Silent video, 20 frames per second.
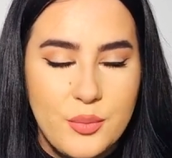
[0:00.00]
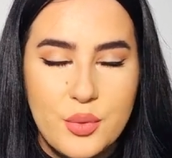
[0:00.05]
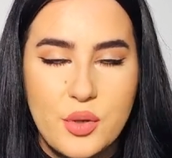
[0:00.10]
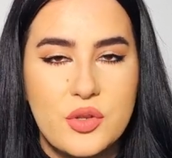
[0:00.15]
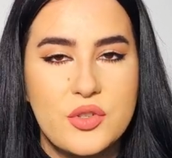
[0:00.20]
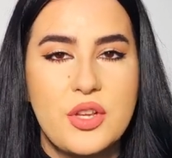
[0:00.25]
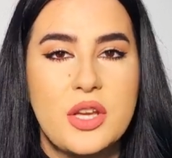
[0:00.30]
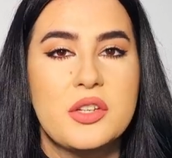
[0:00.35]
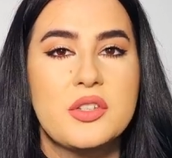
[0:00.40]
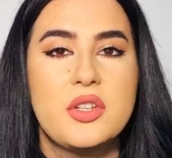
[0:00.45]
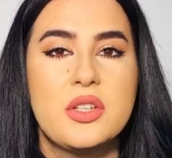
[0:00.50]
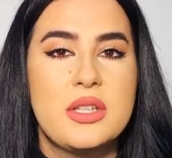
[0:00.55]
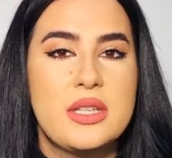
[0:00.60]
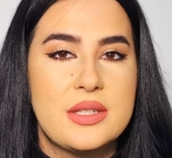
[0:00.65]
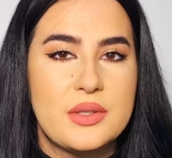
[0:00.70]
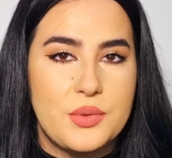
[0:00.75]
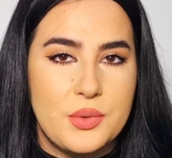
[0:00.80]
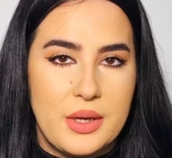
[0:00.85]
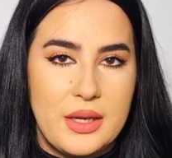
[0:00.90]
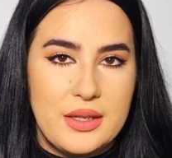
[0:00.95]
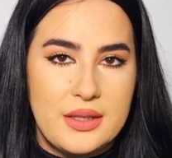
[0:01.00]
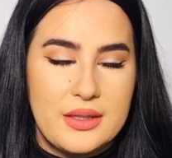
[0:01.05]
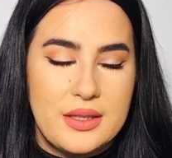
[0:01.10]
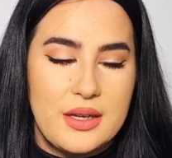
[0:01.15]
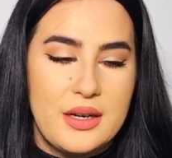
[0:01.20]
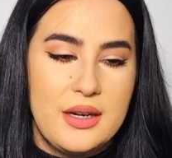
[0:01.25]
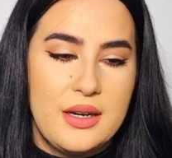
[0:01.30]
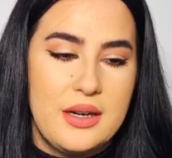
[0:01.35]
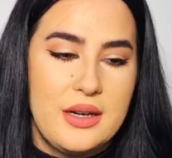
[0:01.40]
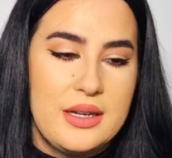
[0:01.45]
Projection is great,
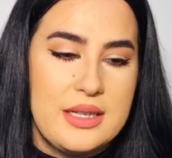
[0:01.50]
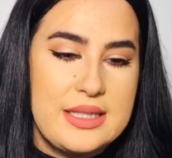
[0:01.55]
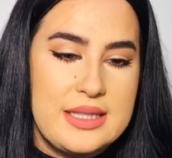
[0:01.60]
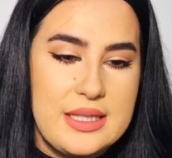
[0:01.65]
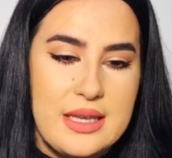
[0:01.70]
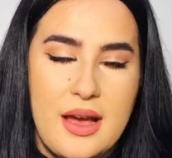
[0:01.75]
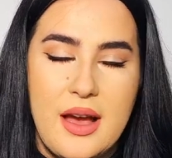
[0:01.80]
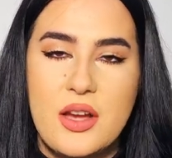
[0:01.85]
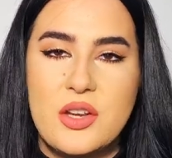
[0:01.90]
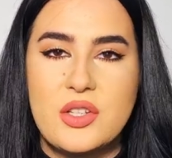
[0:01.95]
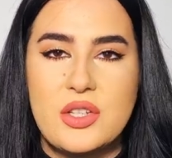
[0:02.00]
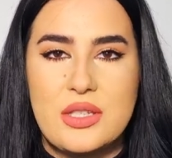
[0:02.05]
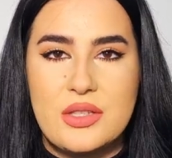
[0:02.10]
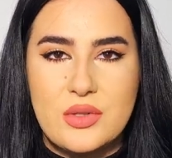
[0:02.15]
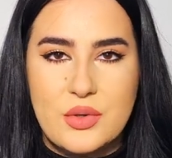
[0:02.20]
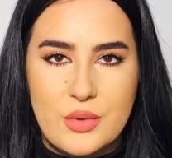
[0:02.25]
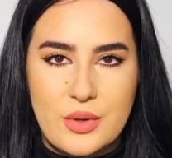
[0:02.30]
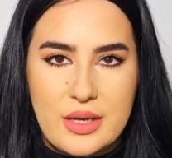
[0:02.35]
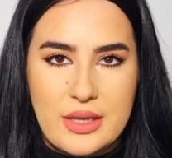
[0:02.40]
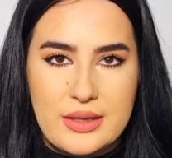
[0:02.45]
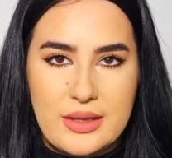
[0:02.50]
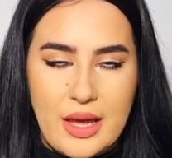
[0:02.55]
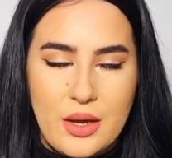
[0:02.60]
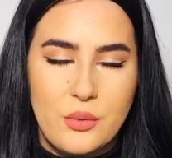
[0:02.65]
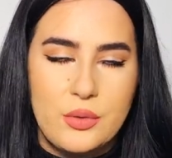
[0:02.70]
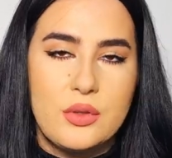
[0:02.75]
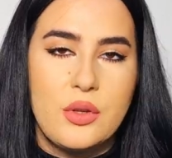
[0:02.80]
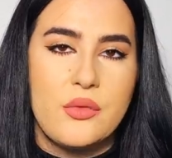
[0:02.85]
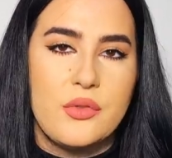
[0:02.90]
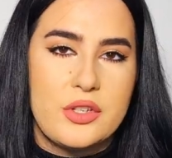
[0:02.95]
uh, sillage is great, I
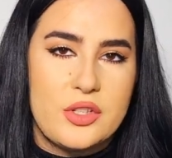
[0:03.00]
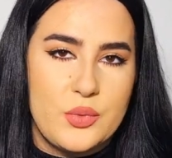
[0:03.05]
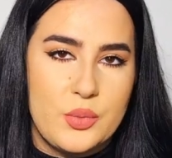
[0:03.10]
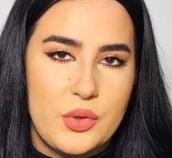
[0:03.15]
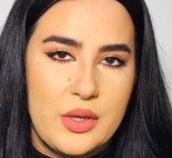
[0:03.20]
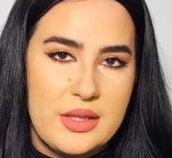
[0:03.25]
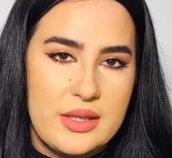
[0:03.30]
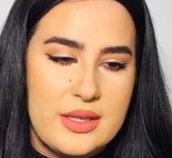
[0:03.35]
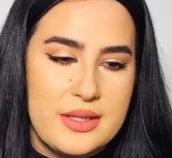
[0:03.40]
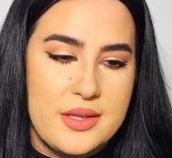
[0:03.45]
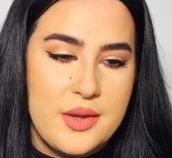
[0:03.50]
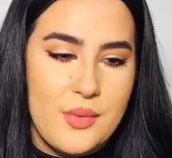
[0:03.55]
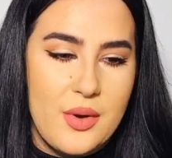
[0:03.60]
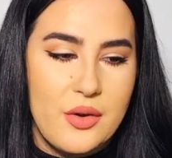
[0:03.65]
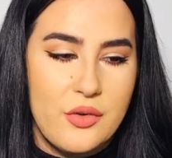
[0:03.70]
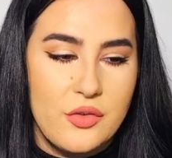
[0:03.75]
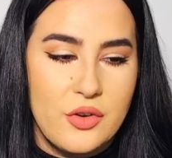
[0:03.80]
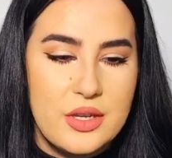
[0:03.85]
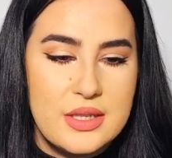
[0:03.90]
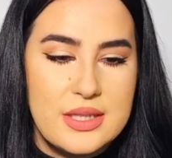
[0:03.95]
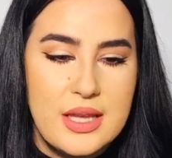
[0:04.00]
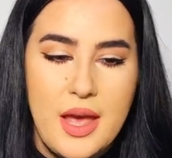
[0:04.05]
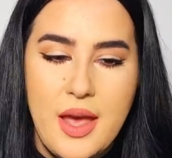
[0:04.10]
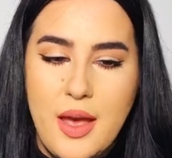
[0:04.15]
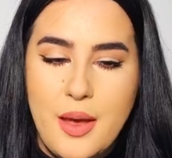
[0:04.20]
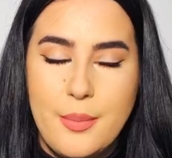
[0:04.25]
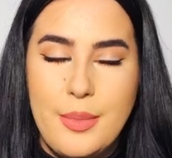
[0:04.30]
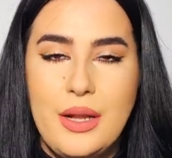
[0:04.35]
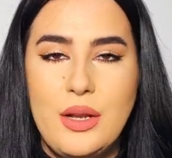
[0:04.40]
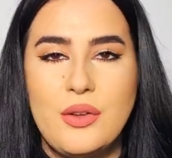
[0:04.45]
would overspray it as a reference,
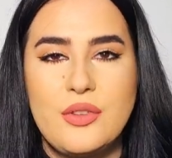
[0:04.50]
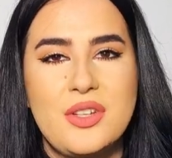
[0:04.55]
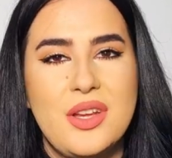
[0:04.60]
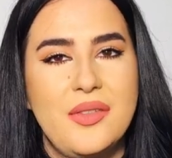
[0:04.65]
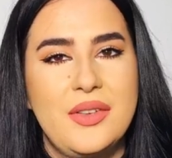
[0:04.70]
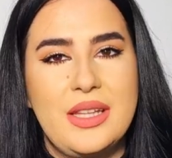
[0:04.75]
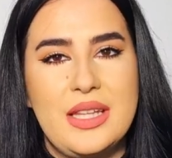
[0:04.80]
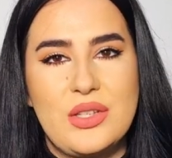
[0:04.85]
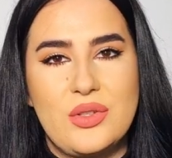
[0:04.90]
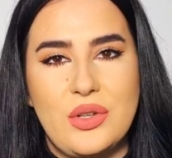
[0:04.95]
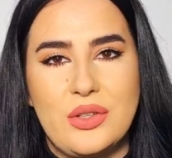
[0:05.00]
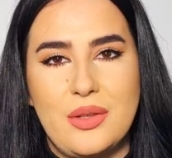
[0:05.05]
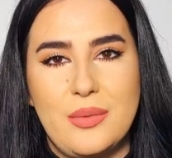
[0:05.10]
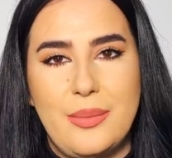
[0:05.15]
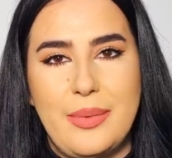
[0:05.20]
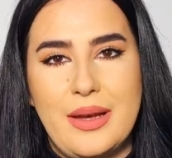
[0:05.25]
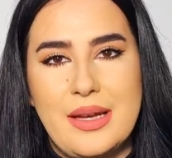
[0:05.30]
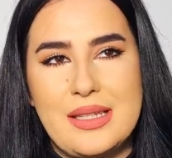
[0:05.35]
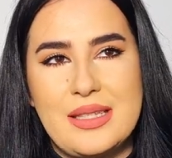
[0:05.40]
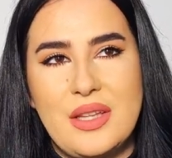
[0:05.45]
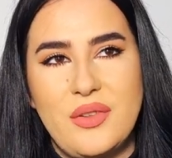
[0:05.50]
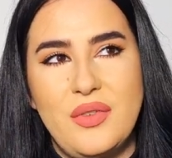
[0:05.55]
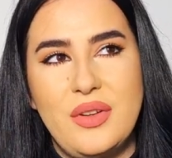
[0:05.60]
but longevity is not the best.